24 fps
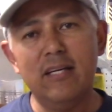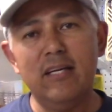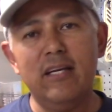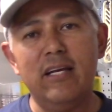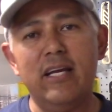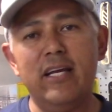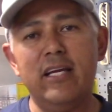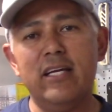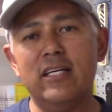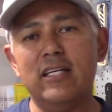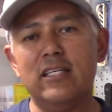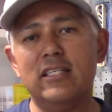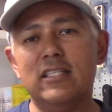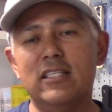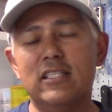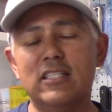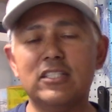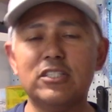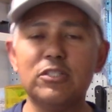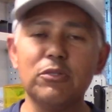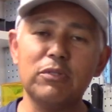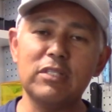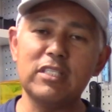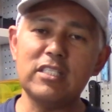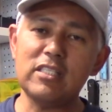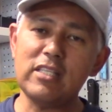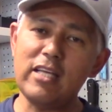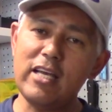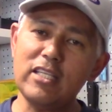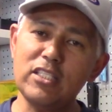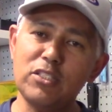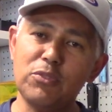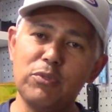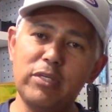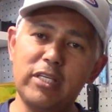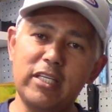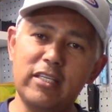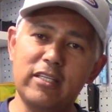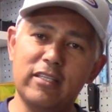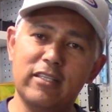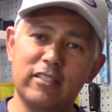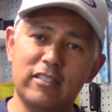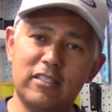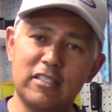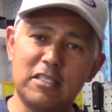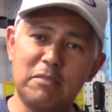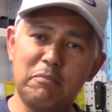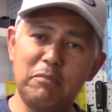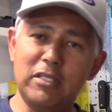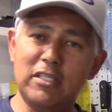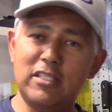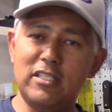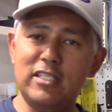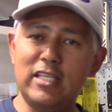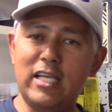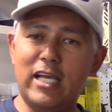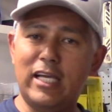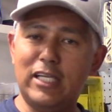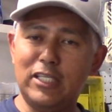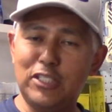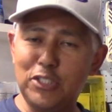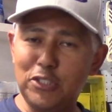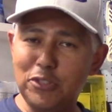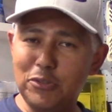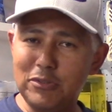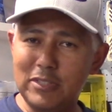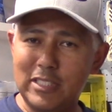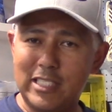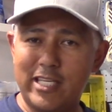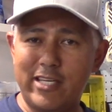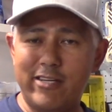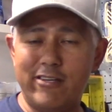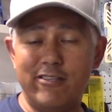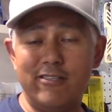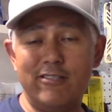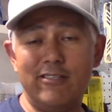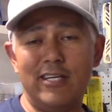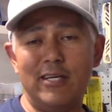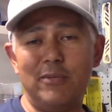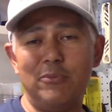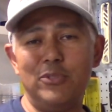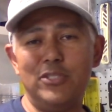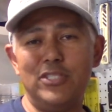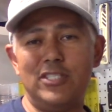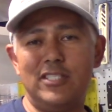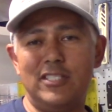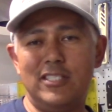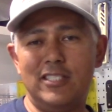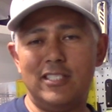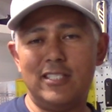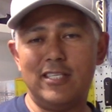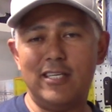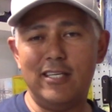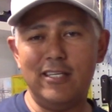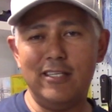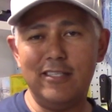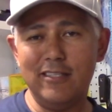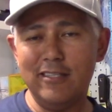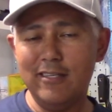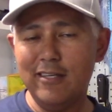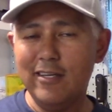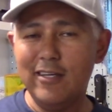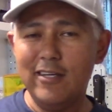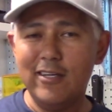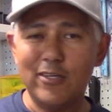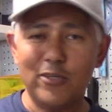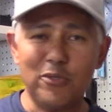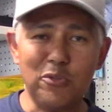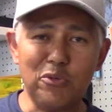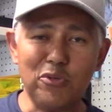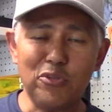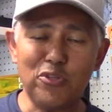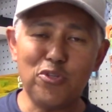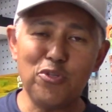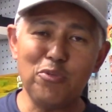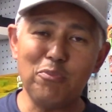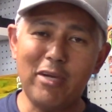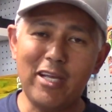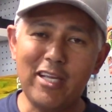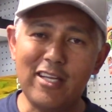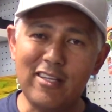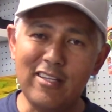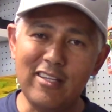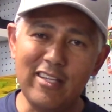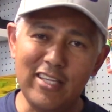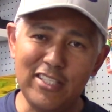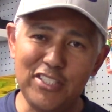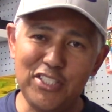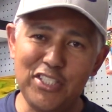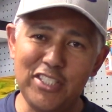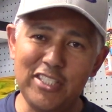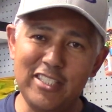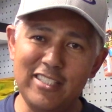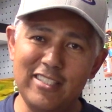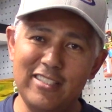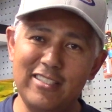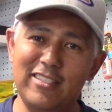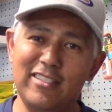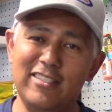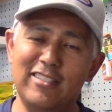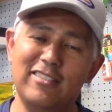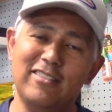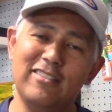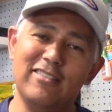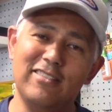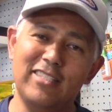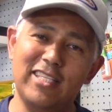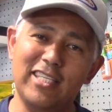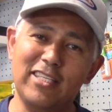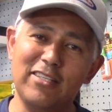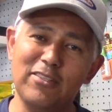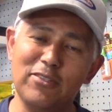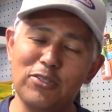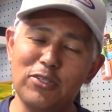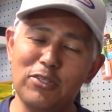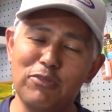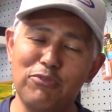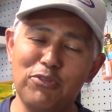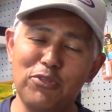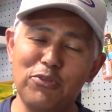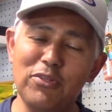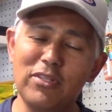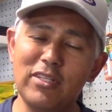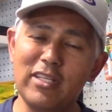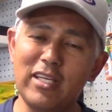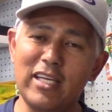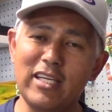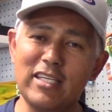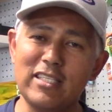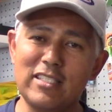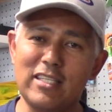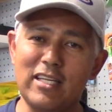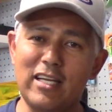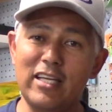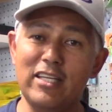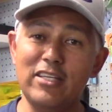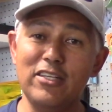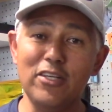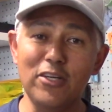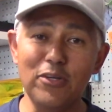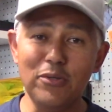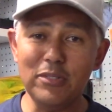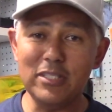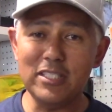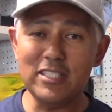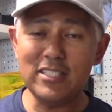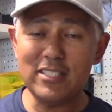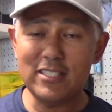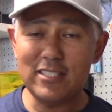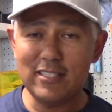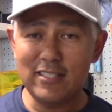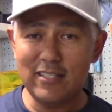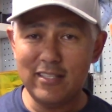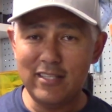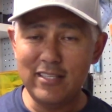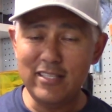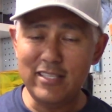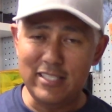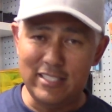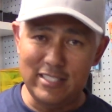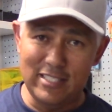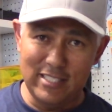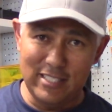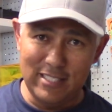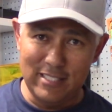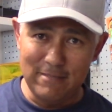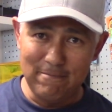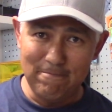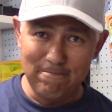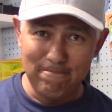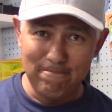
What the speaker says: And so this last week, just a bit of sad news here, I was just kind of going through my collection and taking a look at a few things, and I noticed this.